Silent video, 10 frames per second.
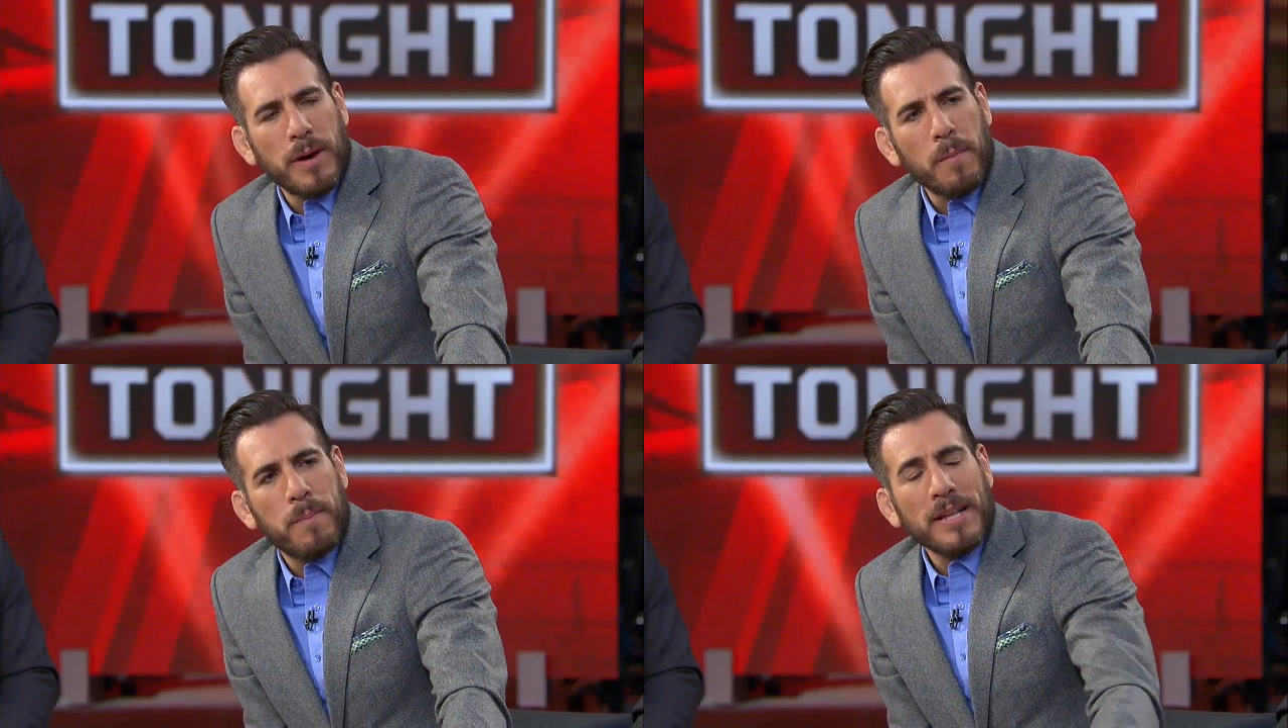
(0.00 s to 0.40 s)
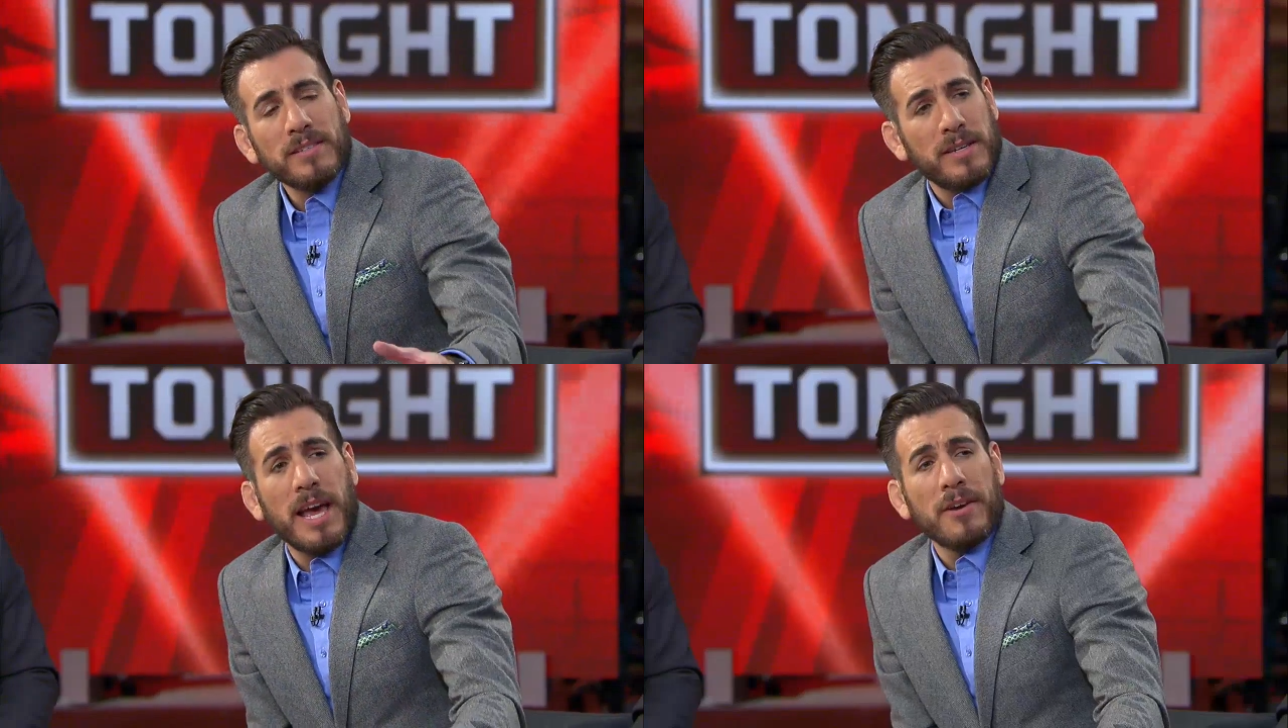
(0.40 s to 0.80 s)
about
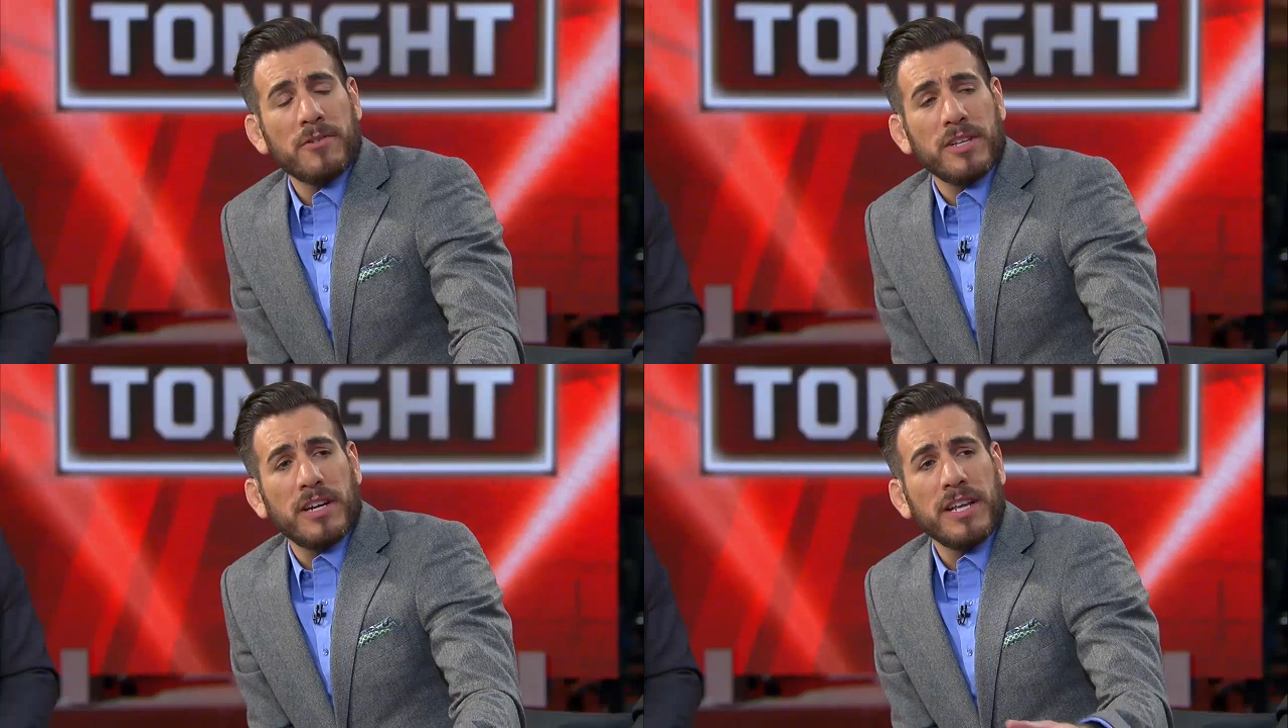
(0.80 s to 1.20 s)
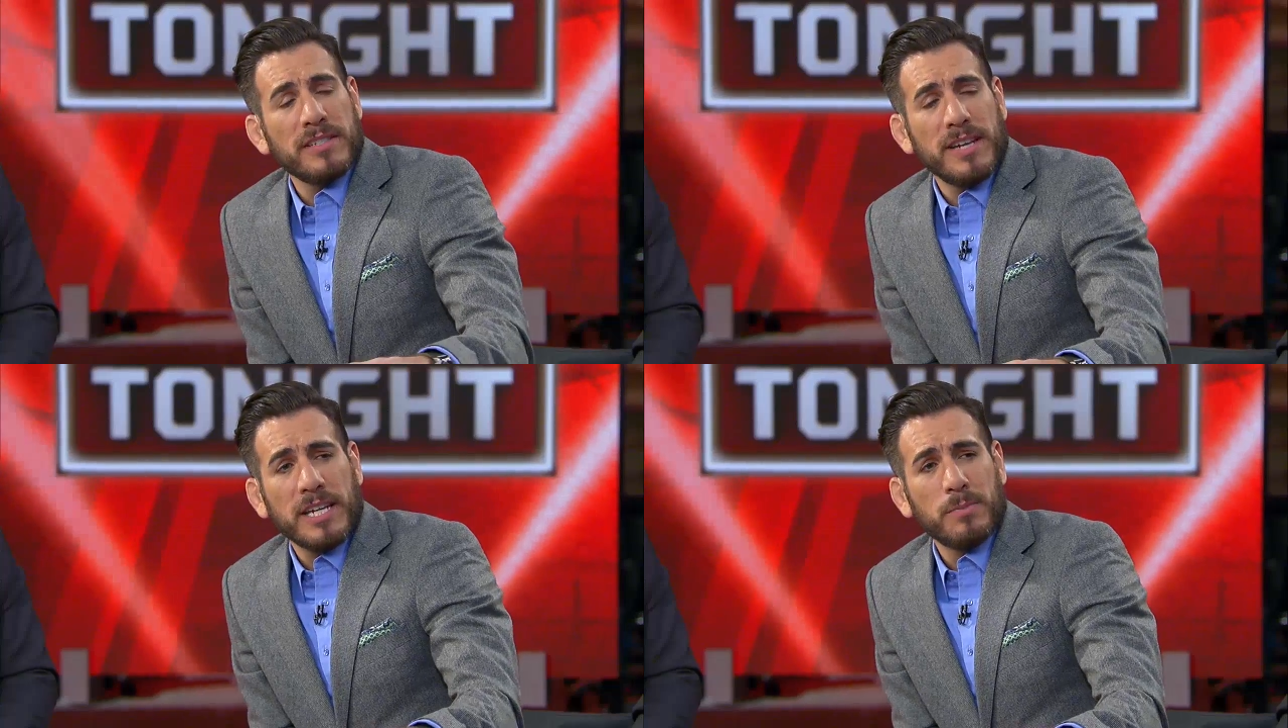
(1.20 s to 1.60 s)
Benson Henderson and
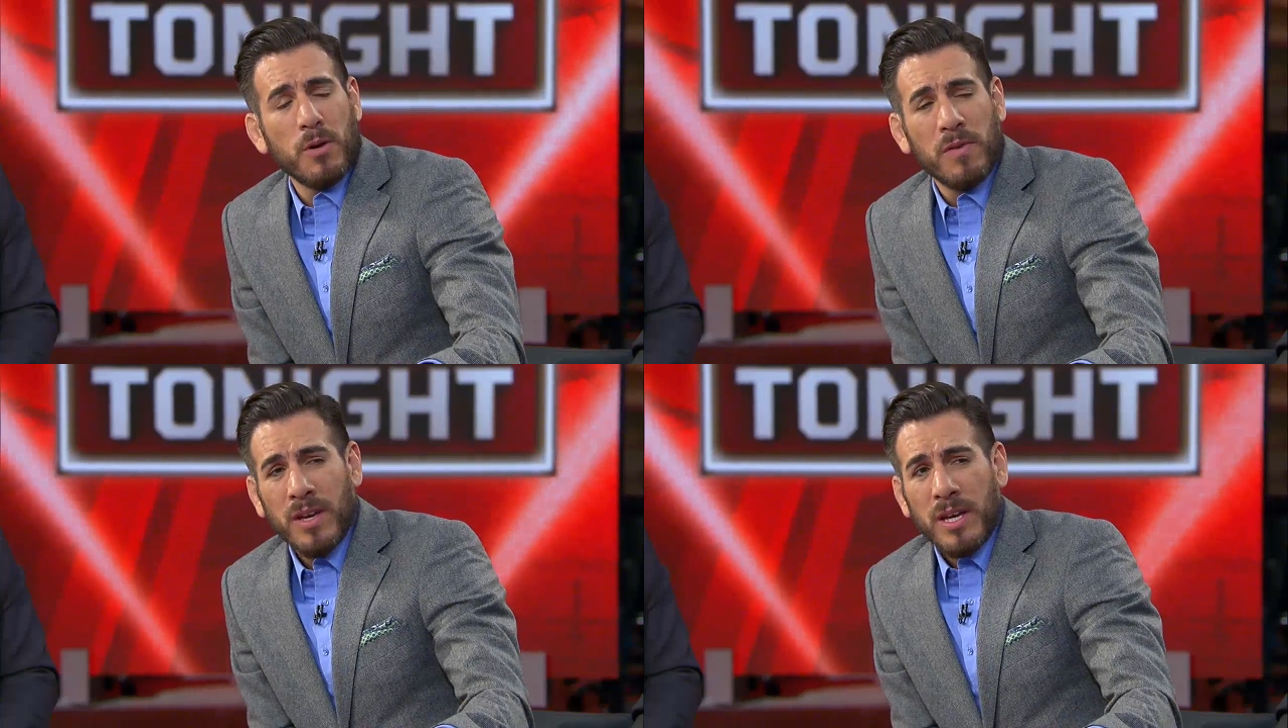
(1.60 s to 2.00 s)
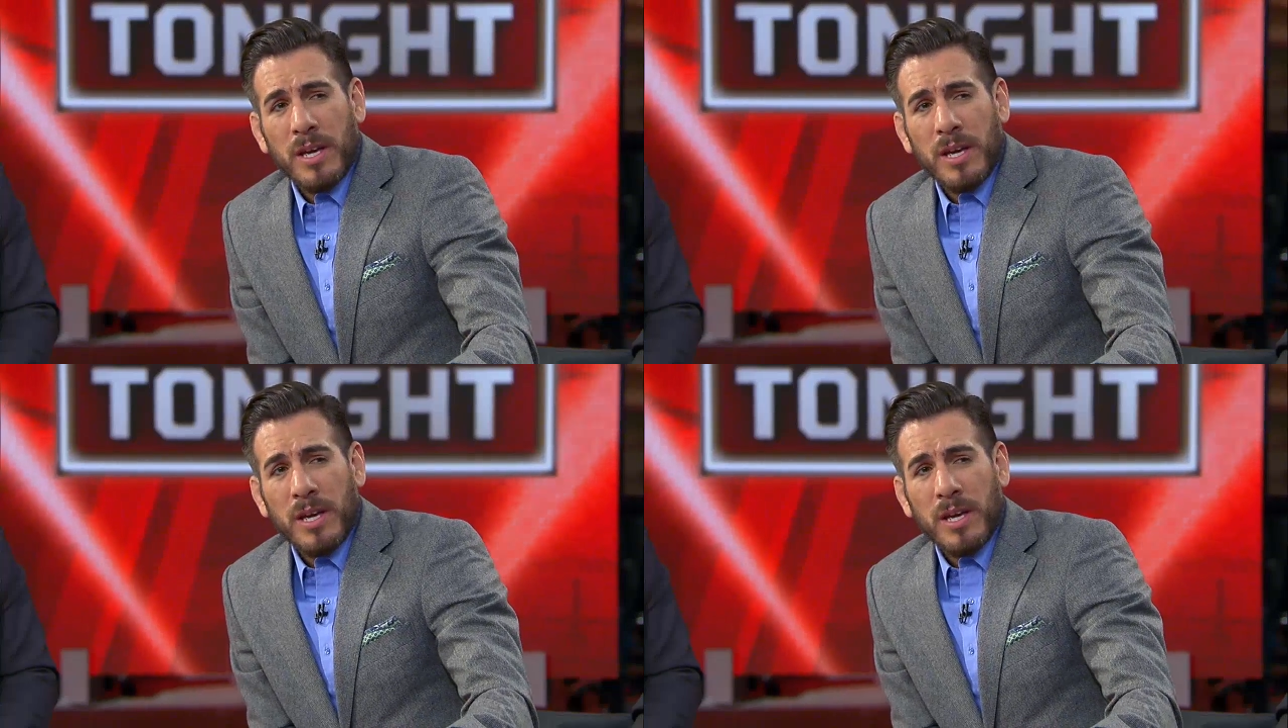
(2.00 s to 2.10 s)
his next move.